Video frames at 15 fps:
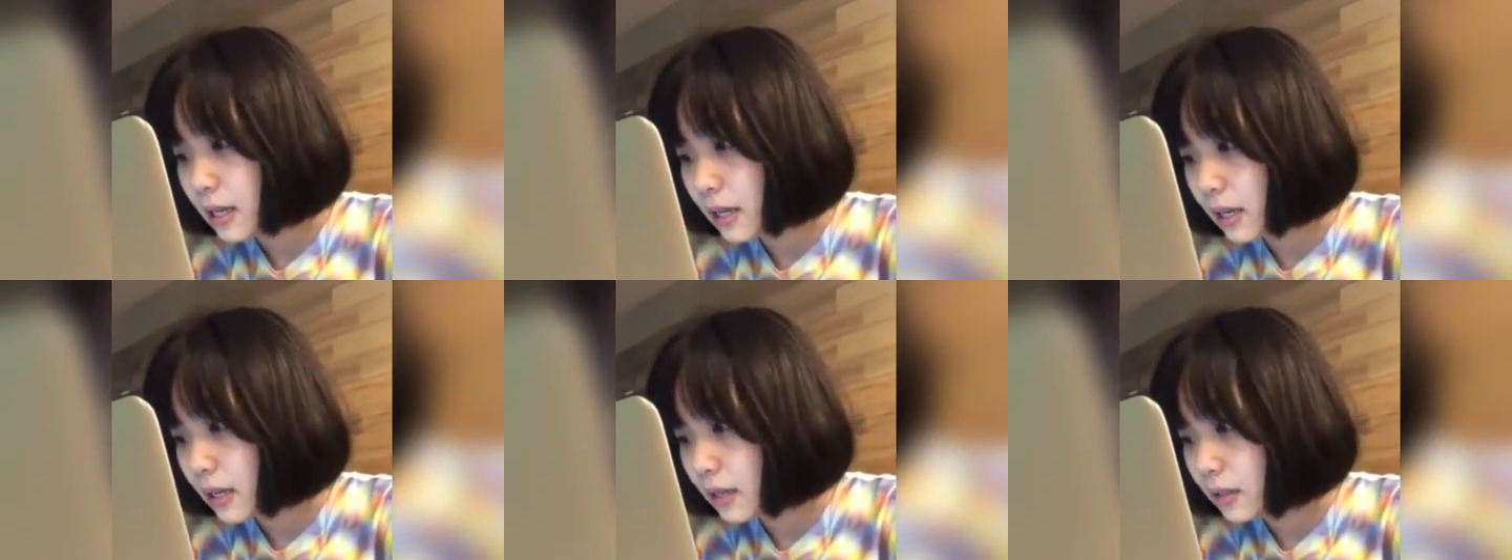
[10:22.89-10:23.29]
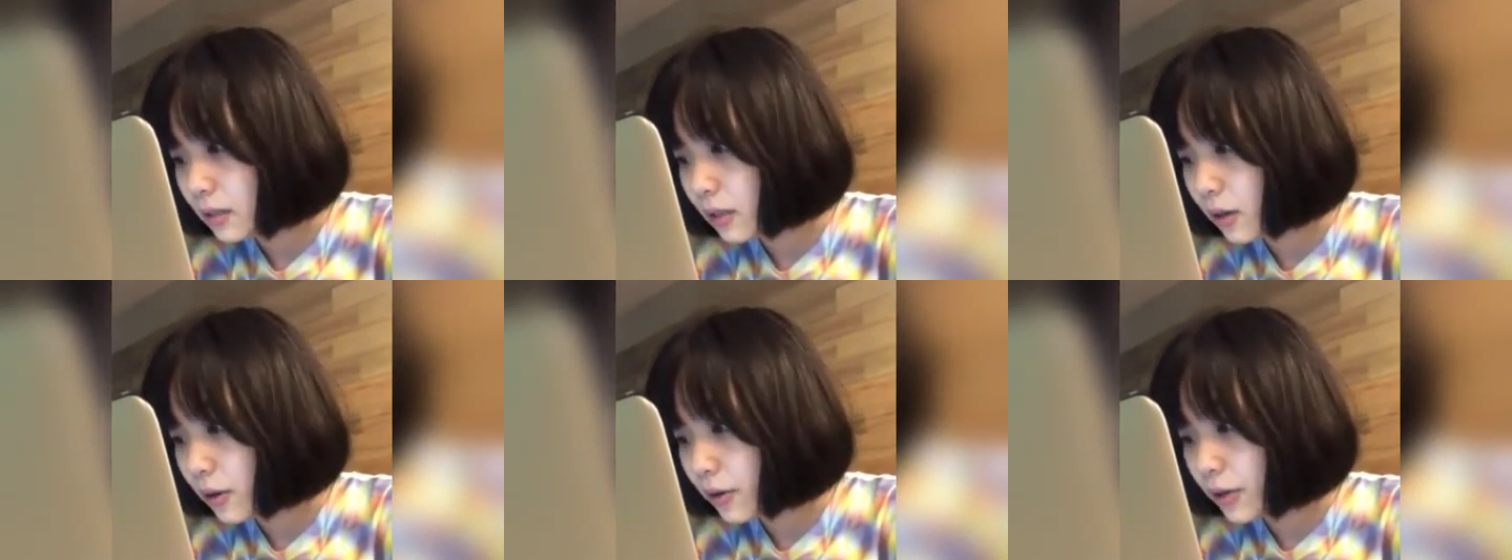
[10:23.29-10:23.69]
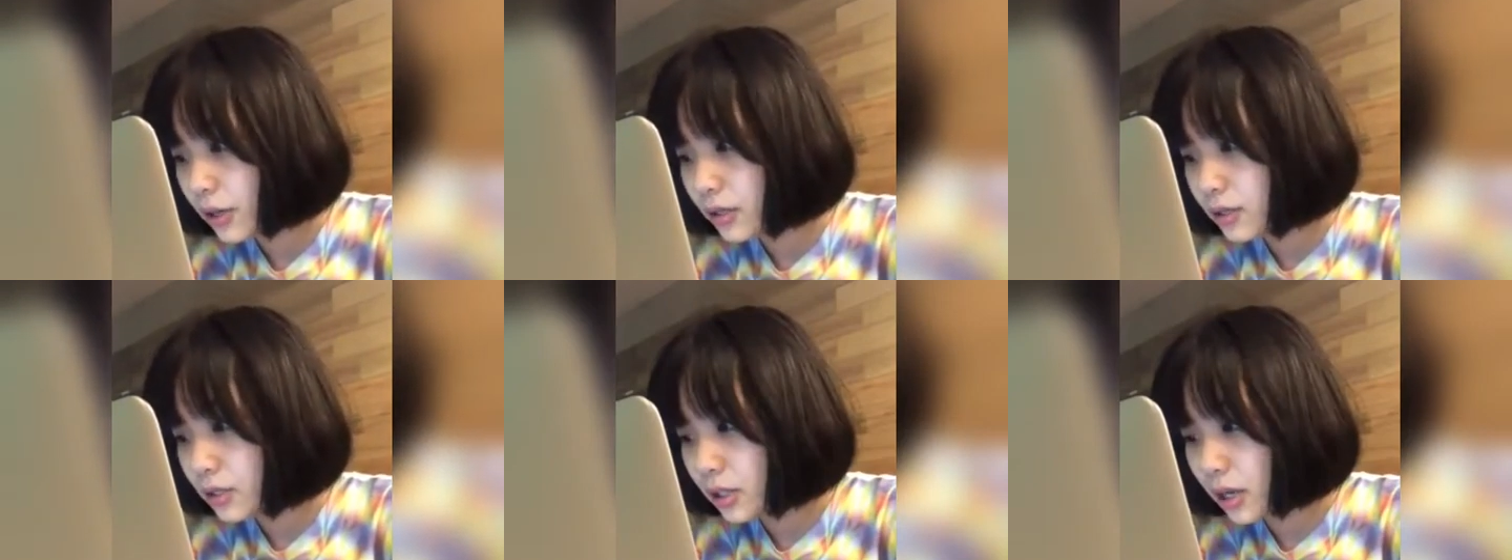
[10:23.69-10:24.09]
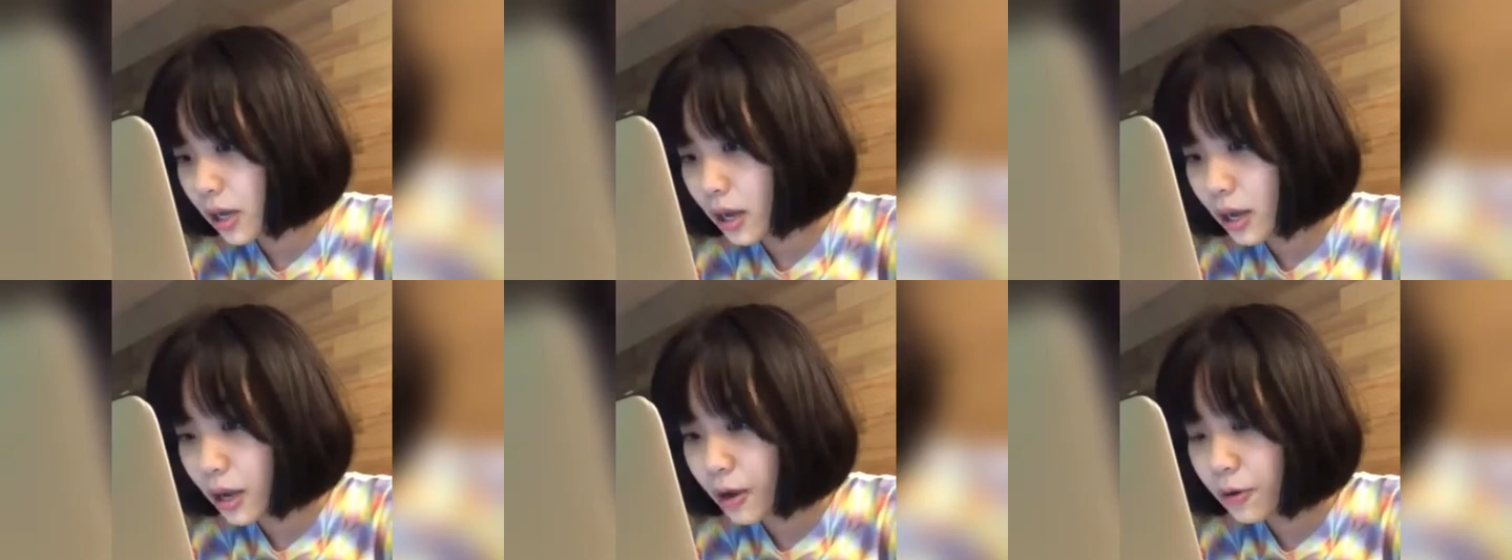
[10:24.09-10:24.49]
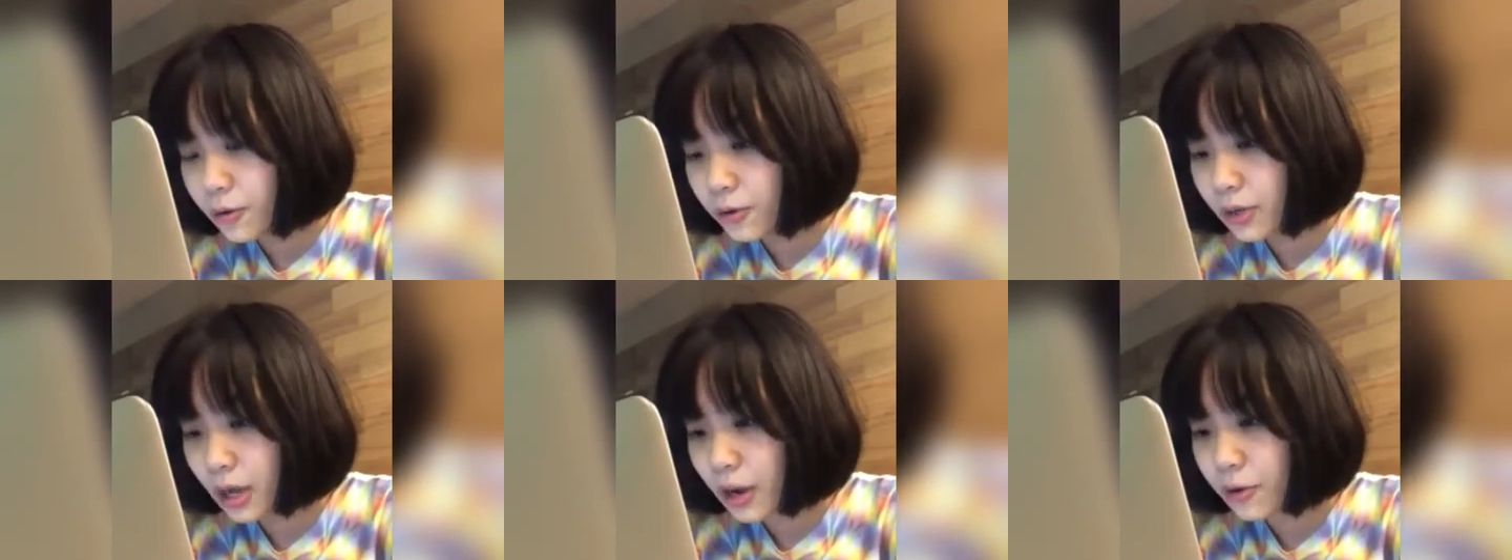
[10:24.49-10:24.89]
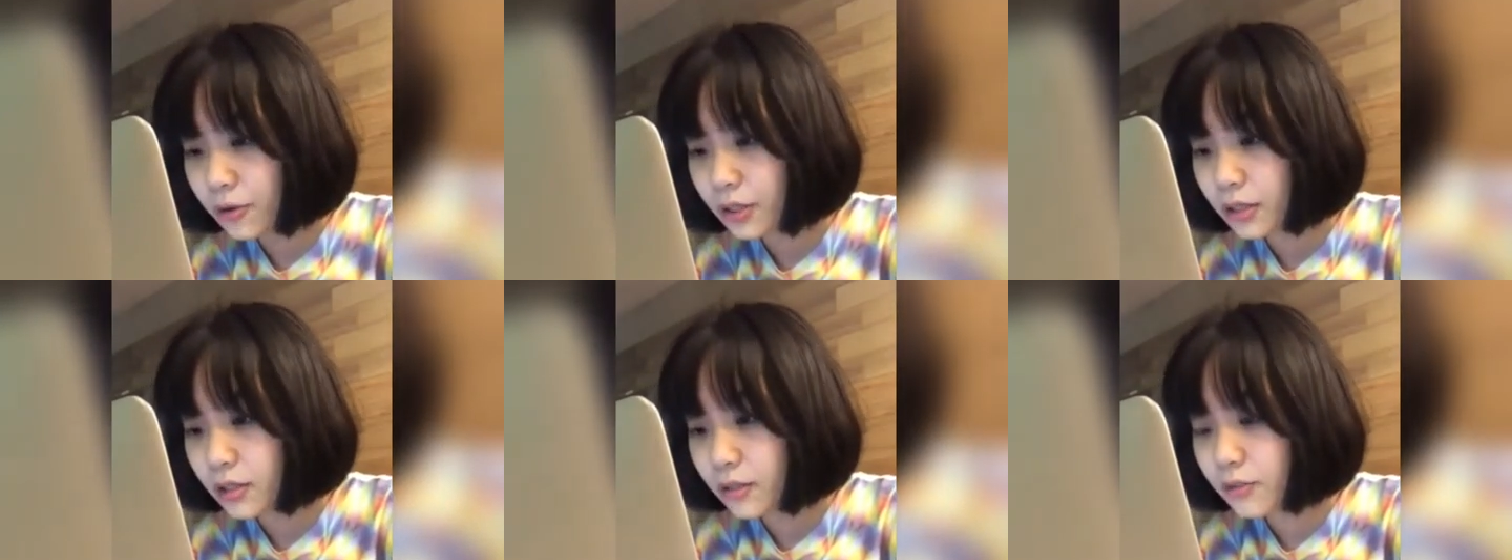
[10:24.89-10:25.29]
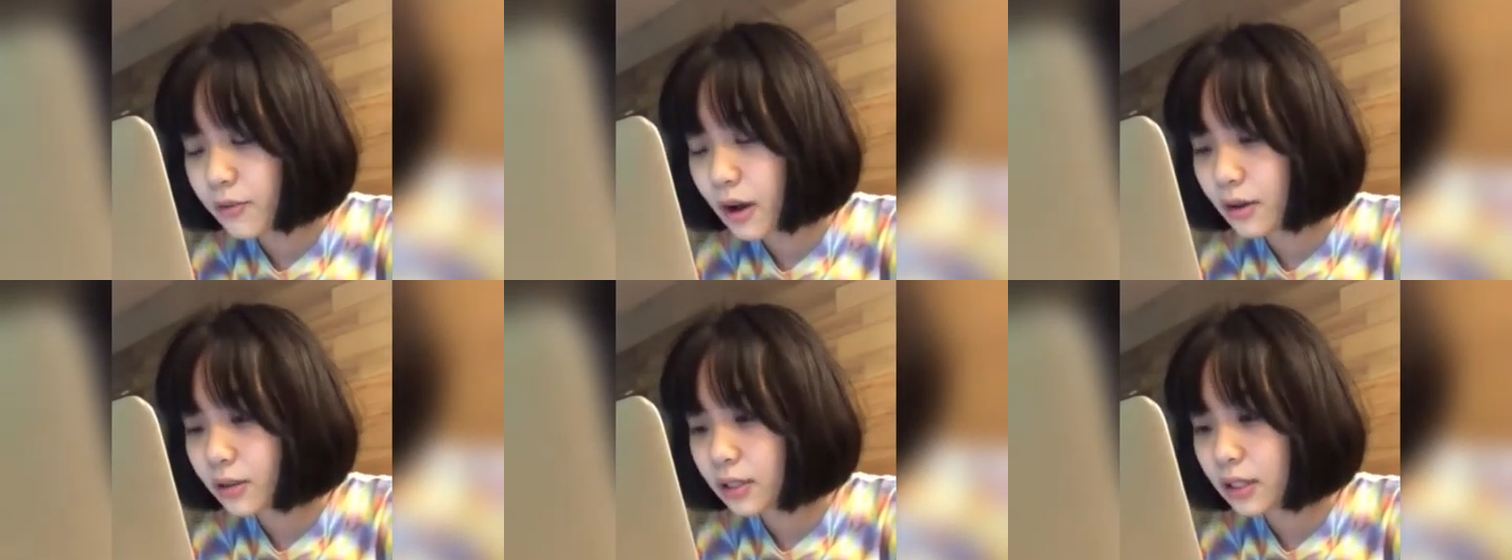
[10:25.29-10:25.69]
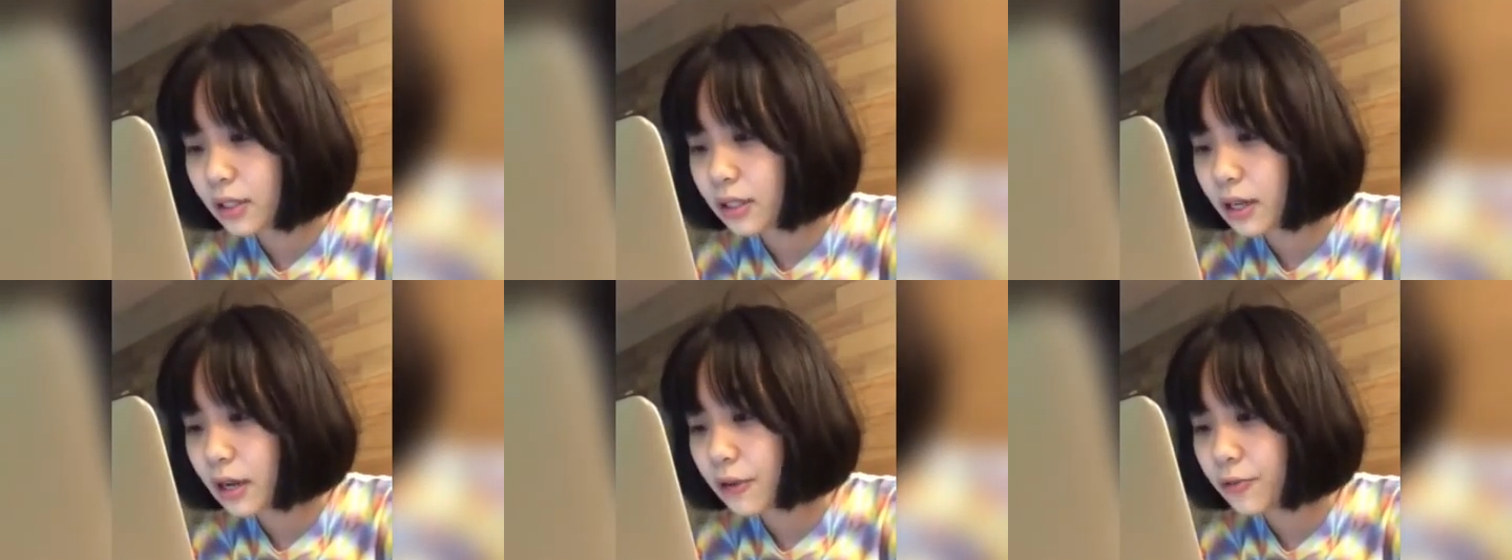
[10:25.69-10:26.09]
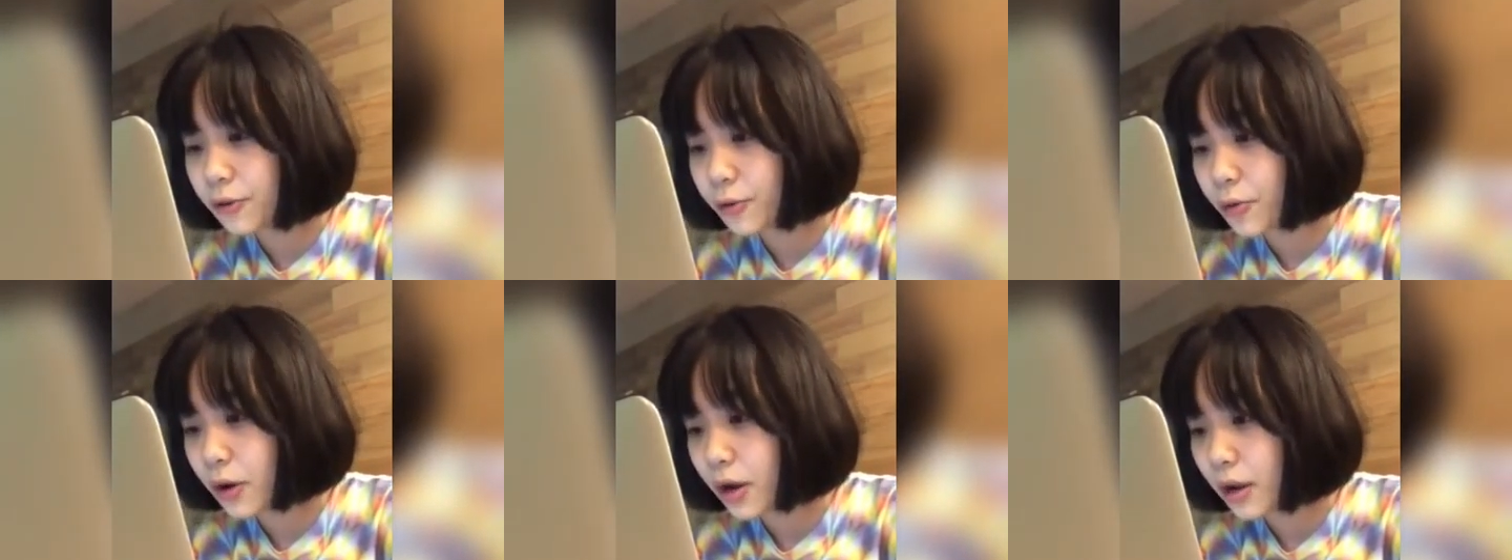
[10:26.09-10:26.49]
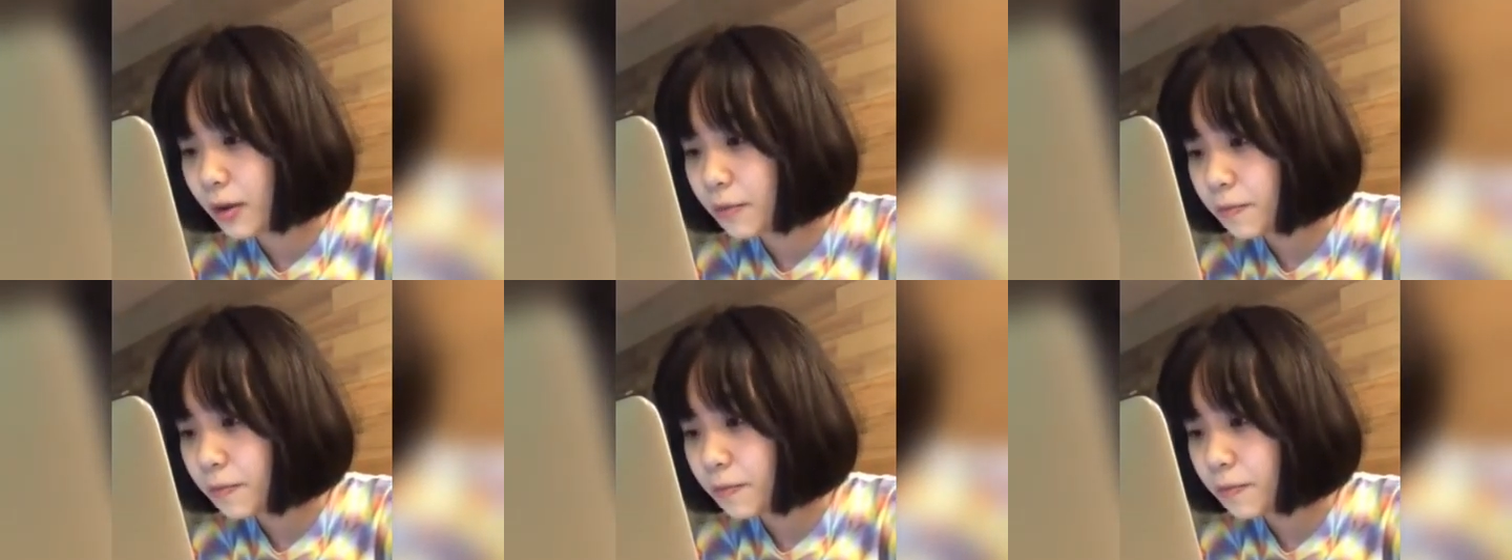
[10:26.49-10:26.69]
and longish hair who carried a violin everywhere.